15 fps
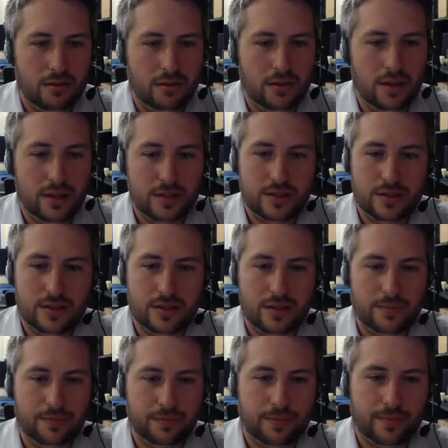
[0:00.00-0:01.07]
This
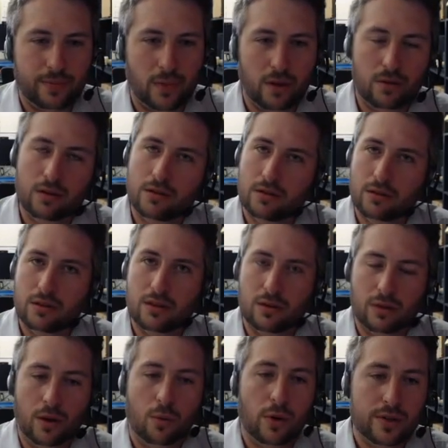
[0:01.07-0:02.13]

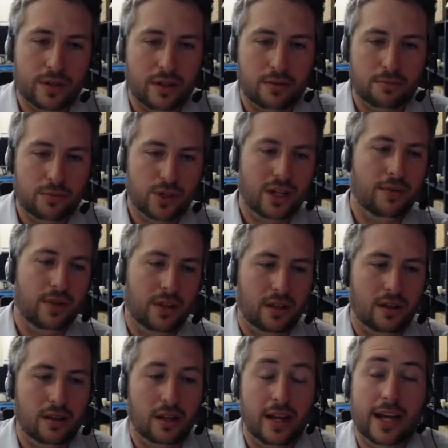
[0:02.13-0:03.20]
there was a,
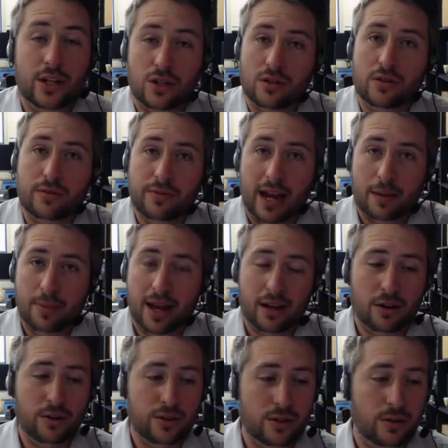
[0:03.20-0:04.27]
given the nature of vac-bag
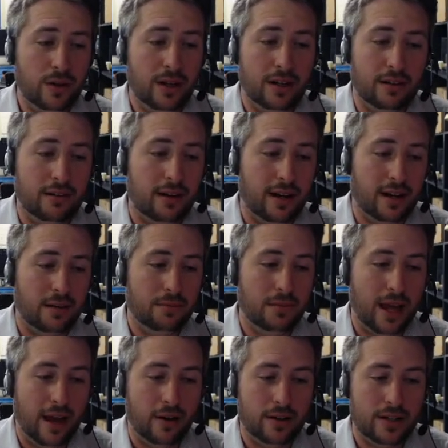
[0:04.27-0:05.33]
contouring and
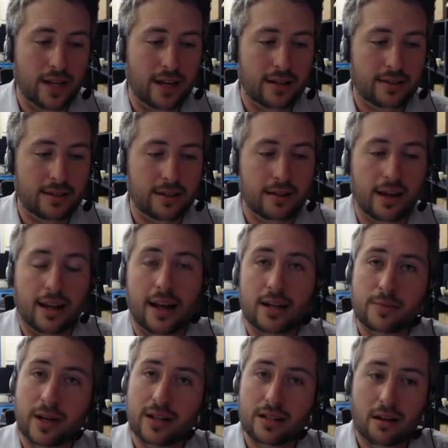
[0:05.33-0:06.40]
how it takes a large
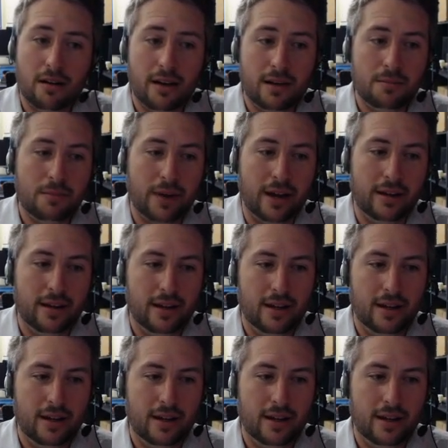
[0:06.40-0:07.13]
amount of time, but